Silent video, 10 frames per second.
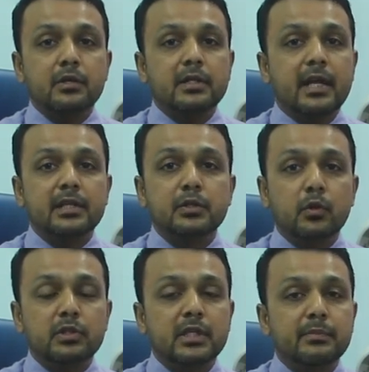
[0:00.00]
There is
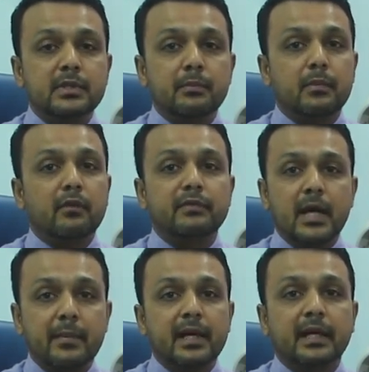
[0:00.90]
no symptom of
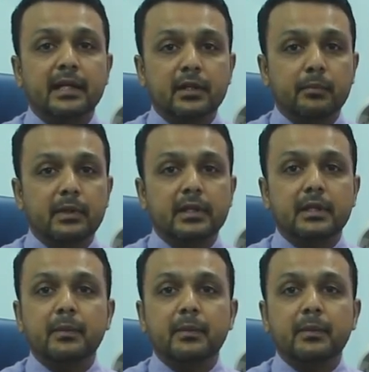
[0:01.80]
diabetic retinopathy.